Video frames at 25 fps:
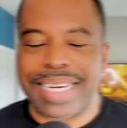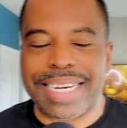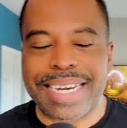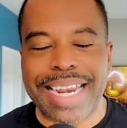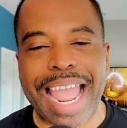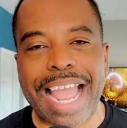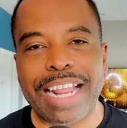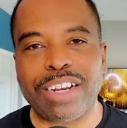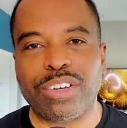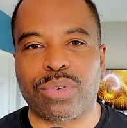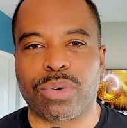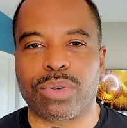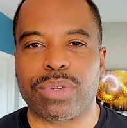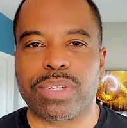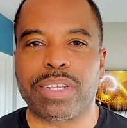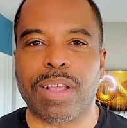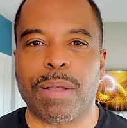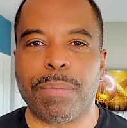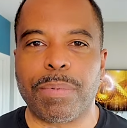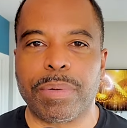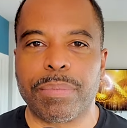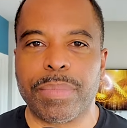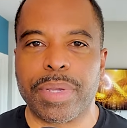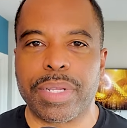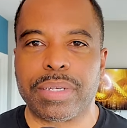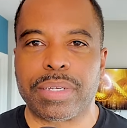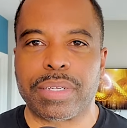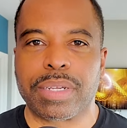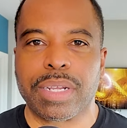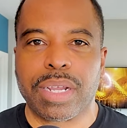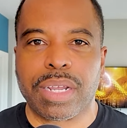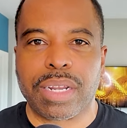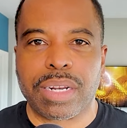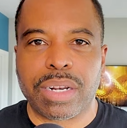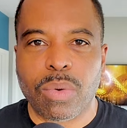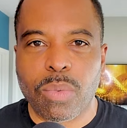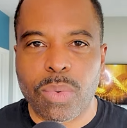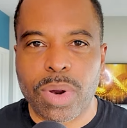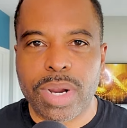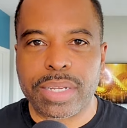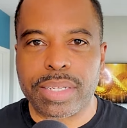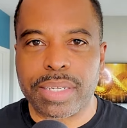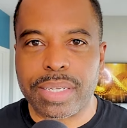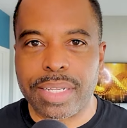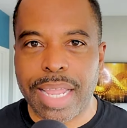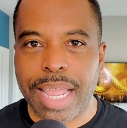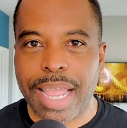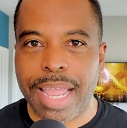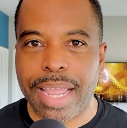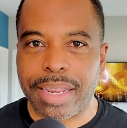natural supplements, the
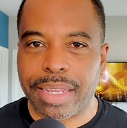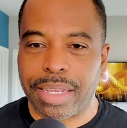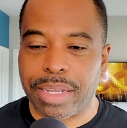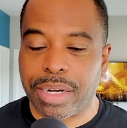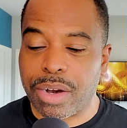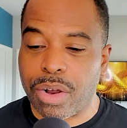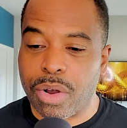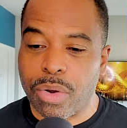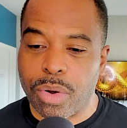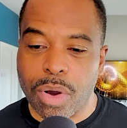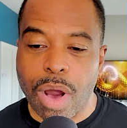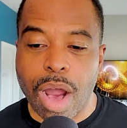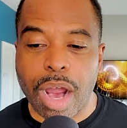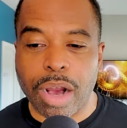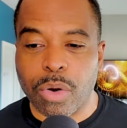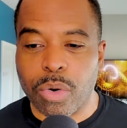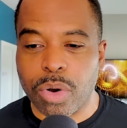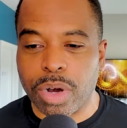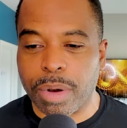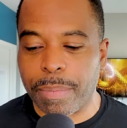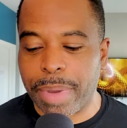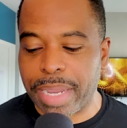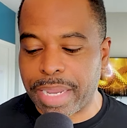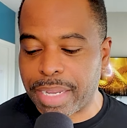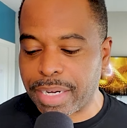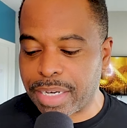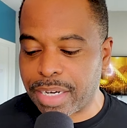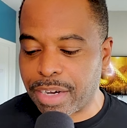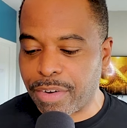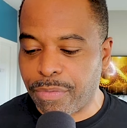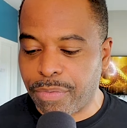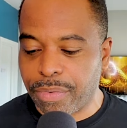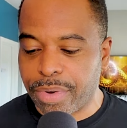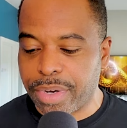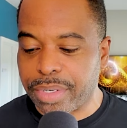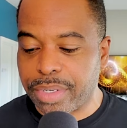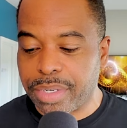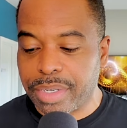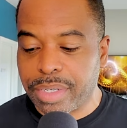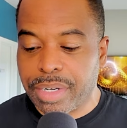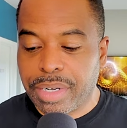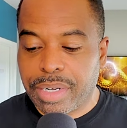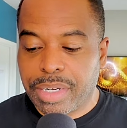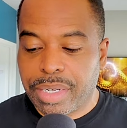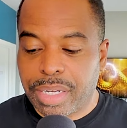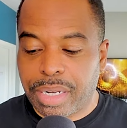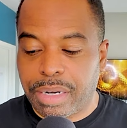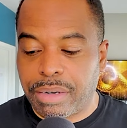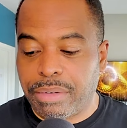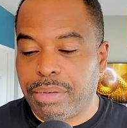ones that, you know, are going to make a difference,
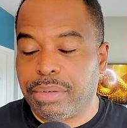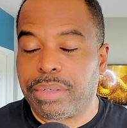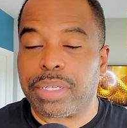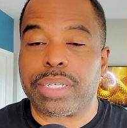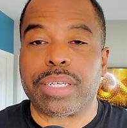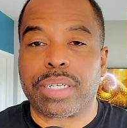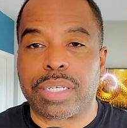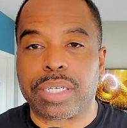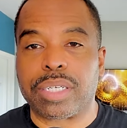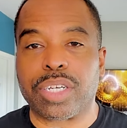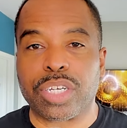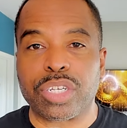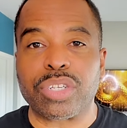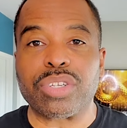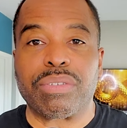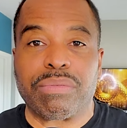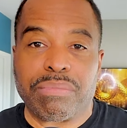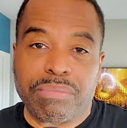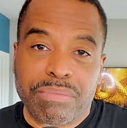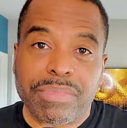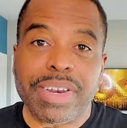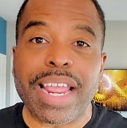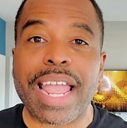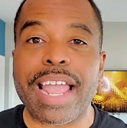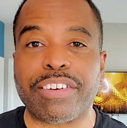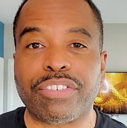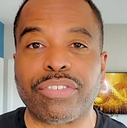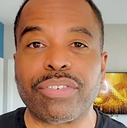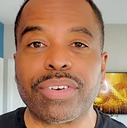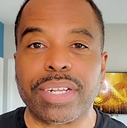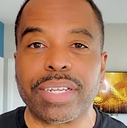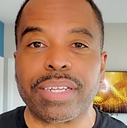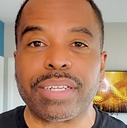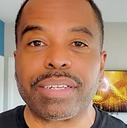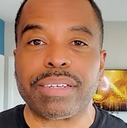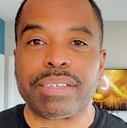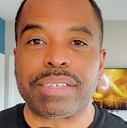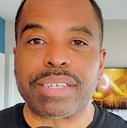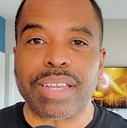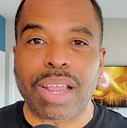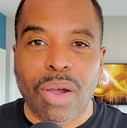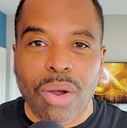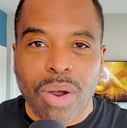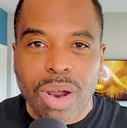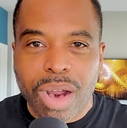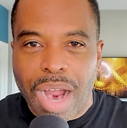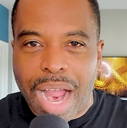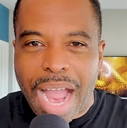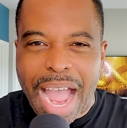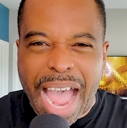you know, just naturally.
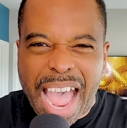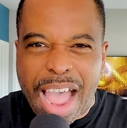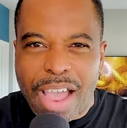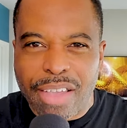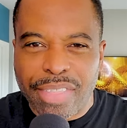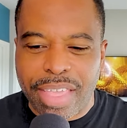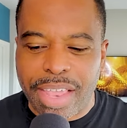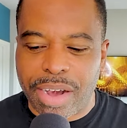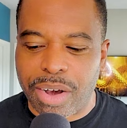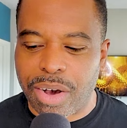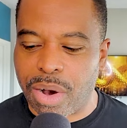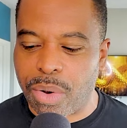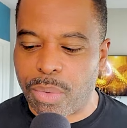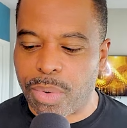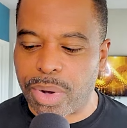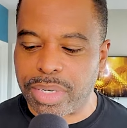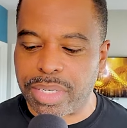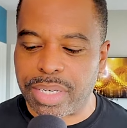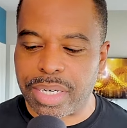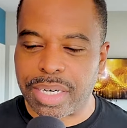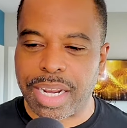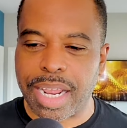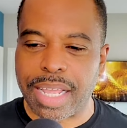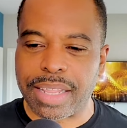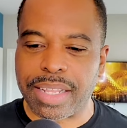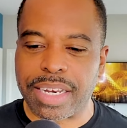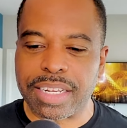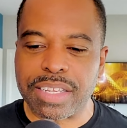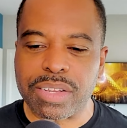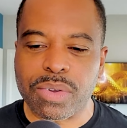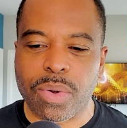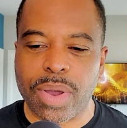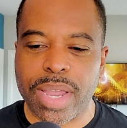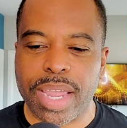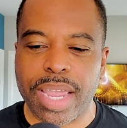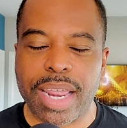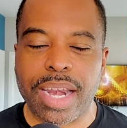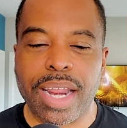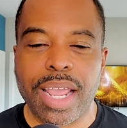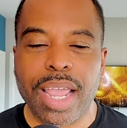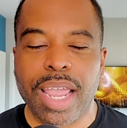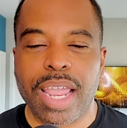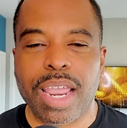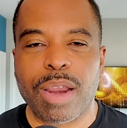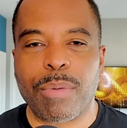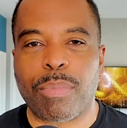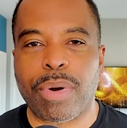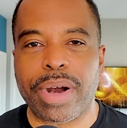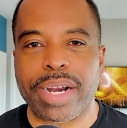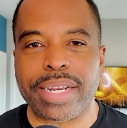So how that all works together, let's go ahead
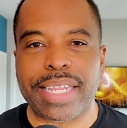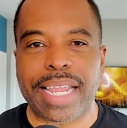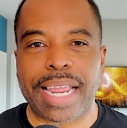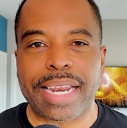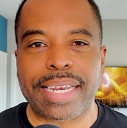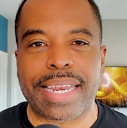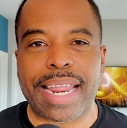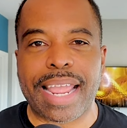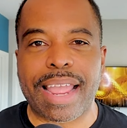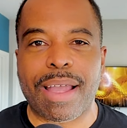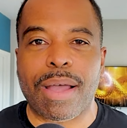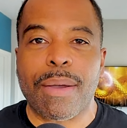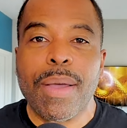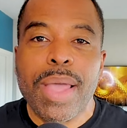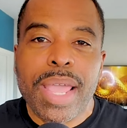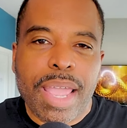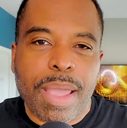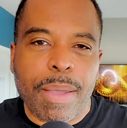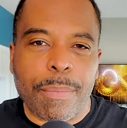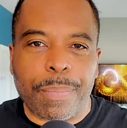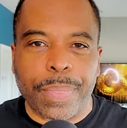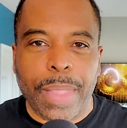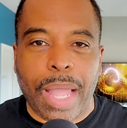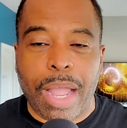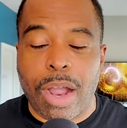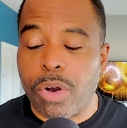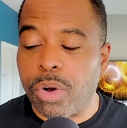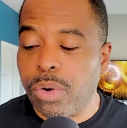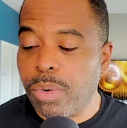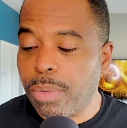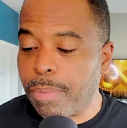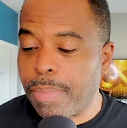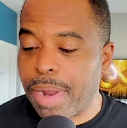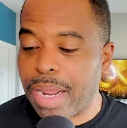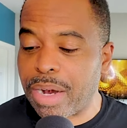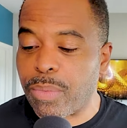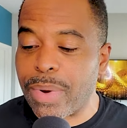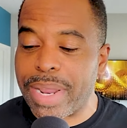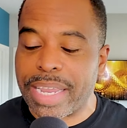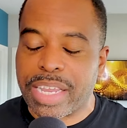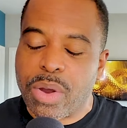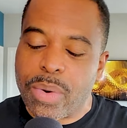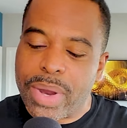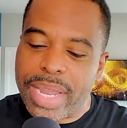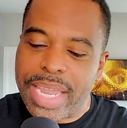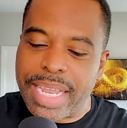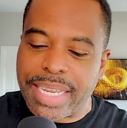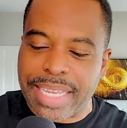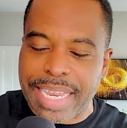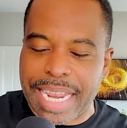and break that down. And oh, by the way,
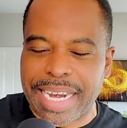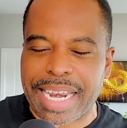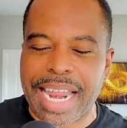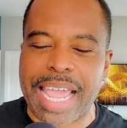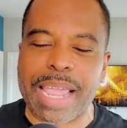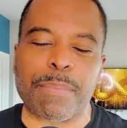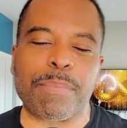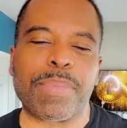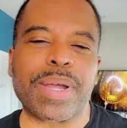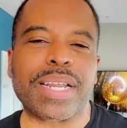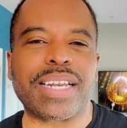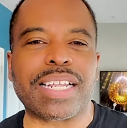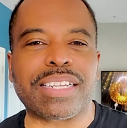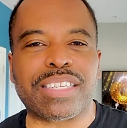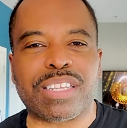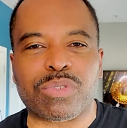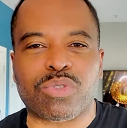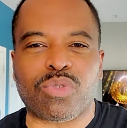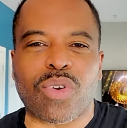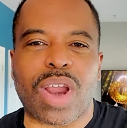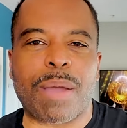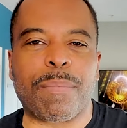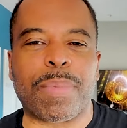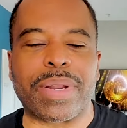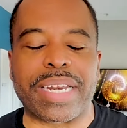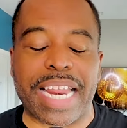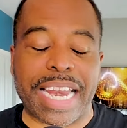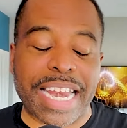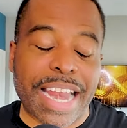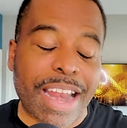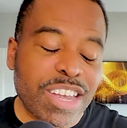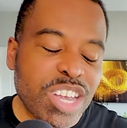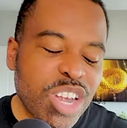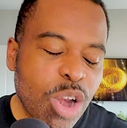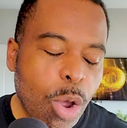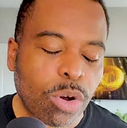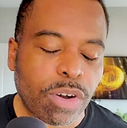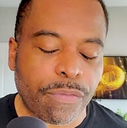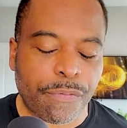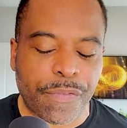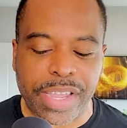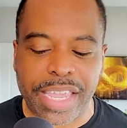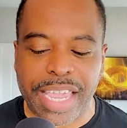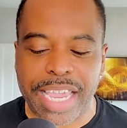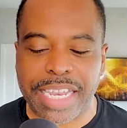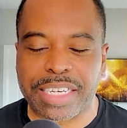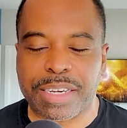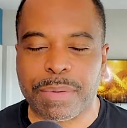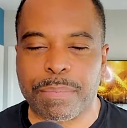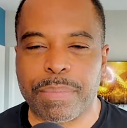go ahead, hit that like button, that subscribe button, and the
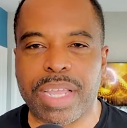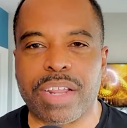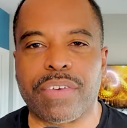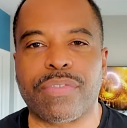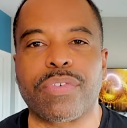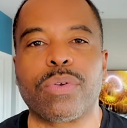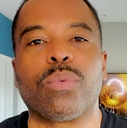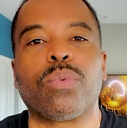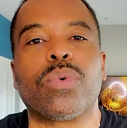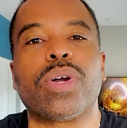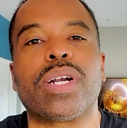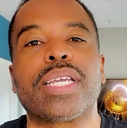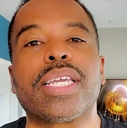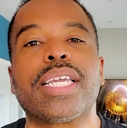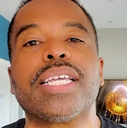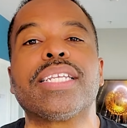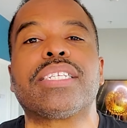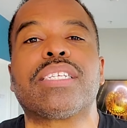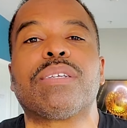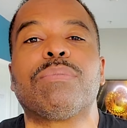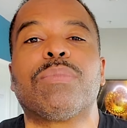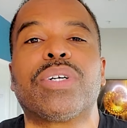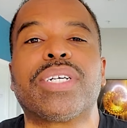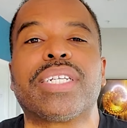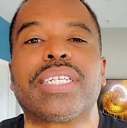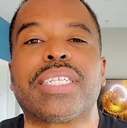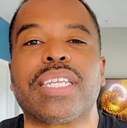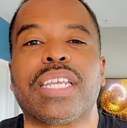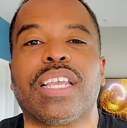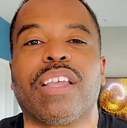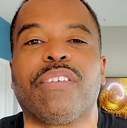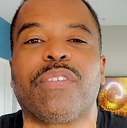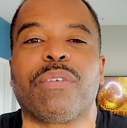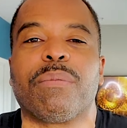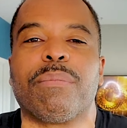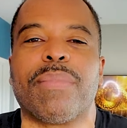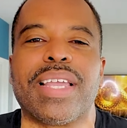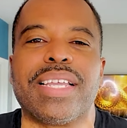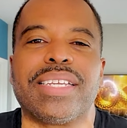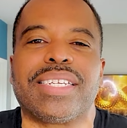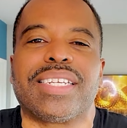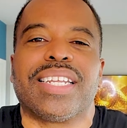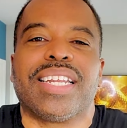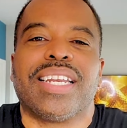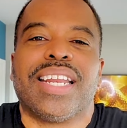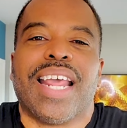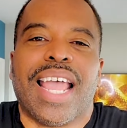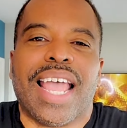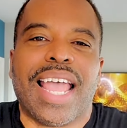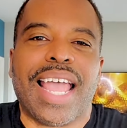notification bell if you want to get some more of this
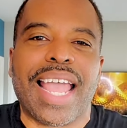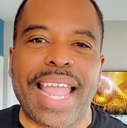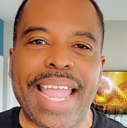information.